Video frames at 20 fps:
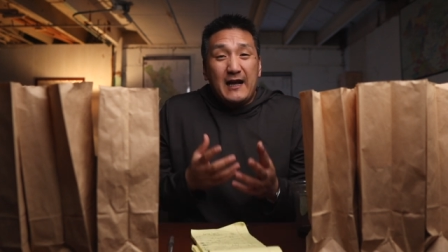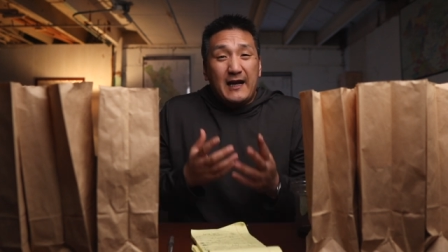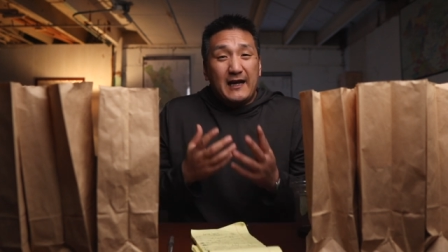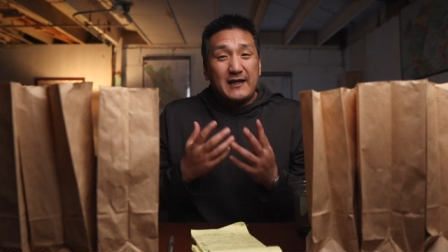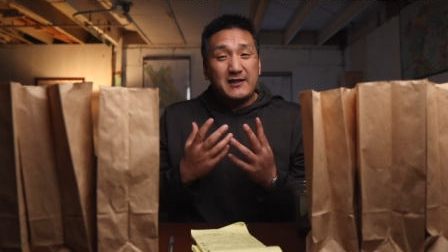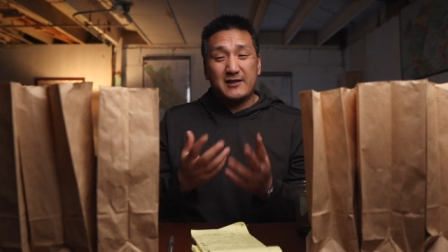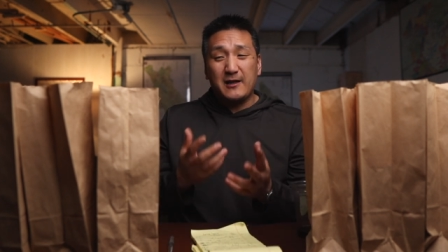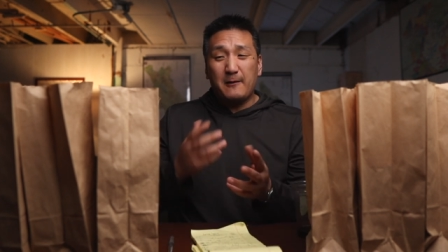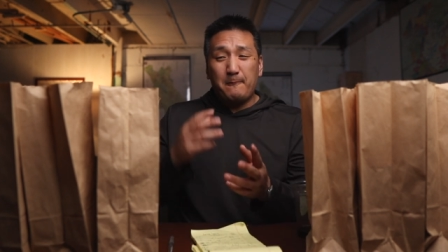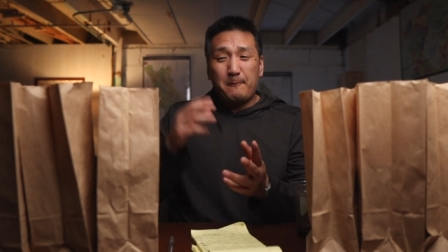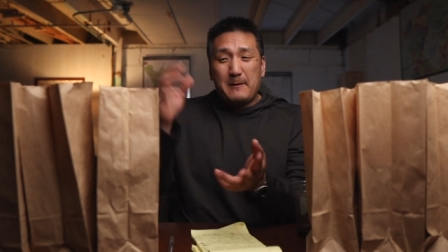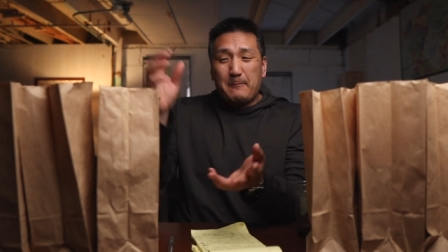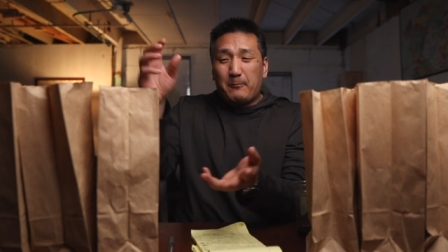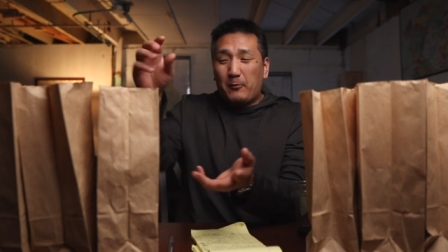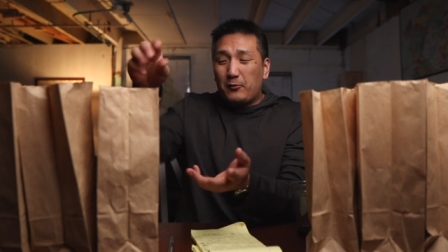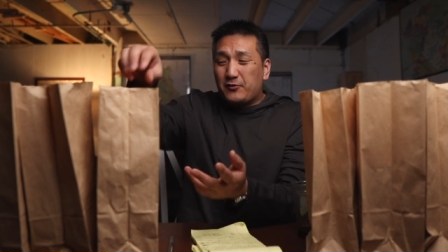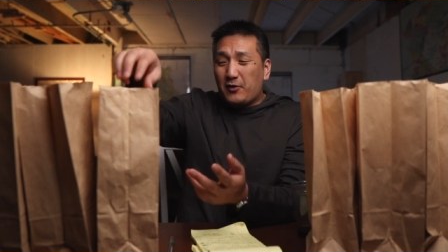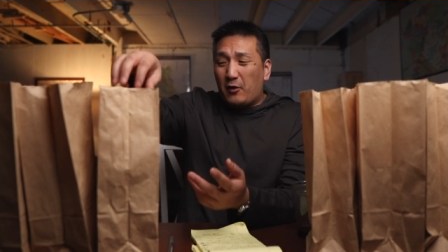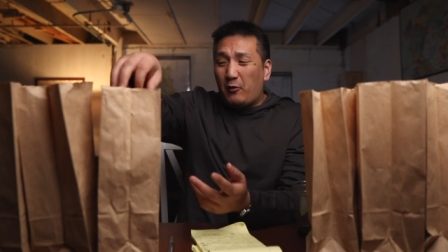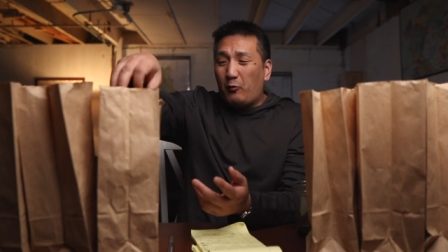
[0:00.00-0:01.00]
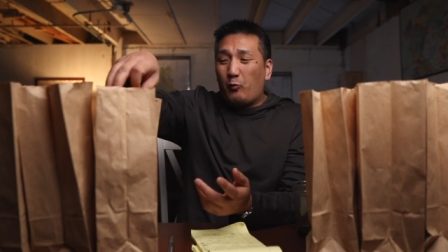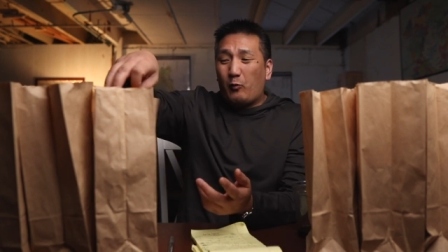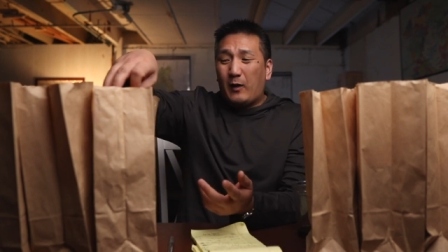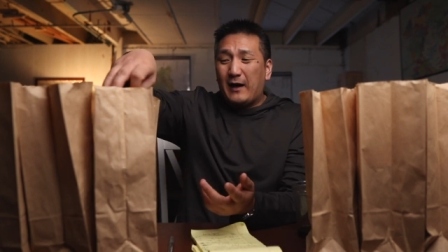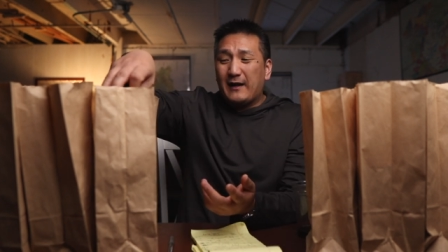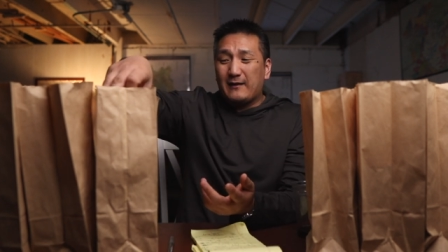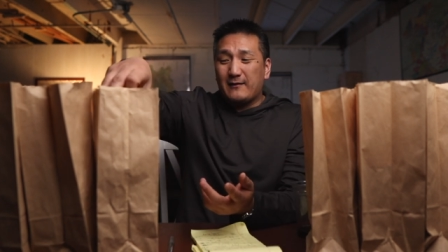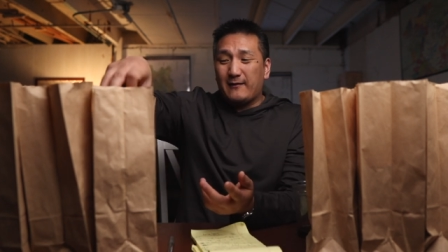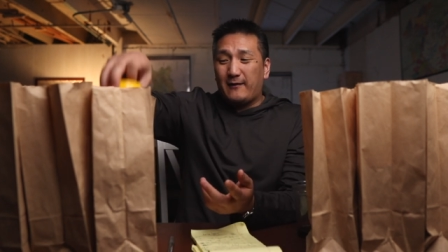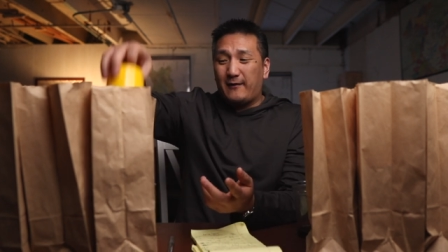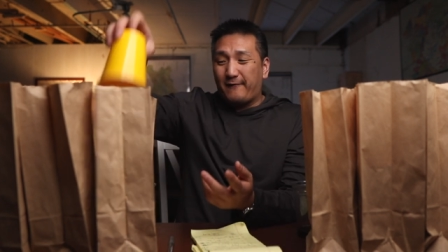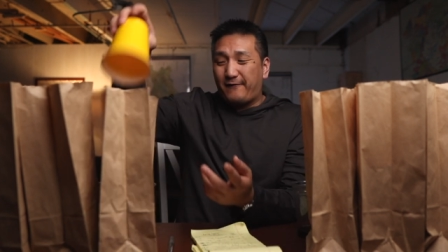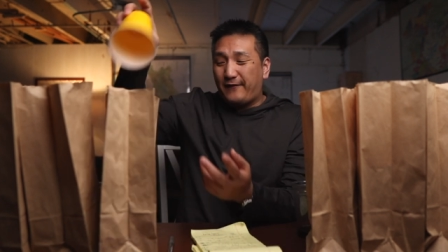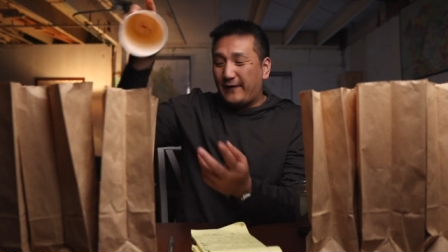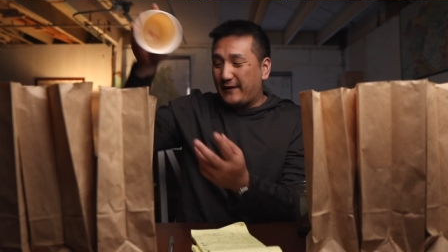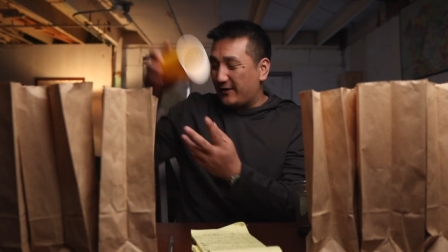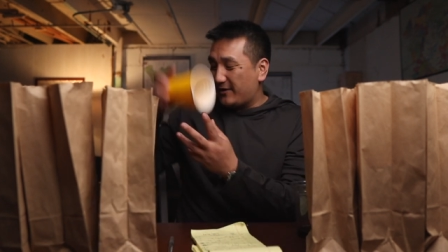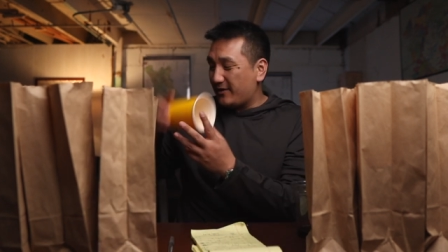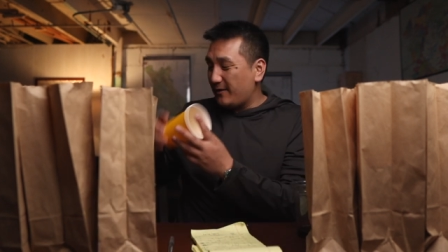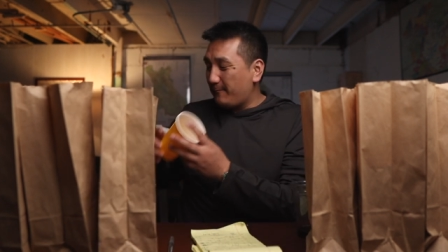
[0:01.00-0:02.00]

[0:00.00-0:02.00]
And some people don't want a long finish.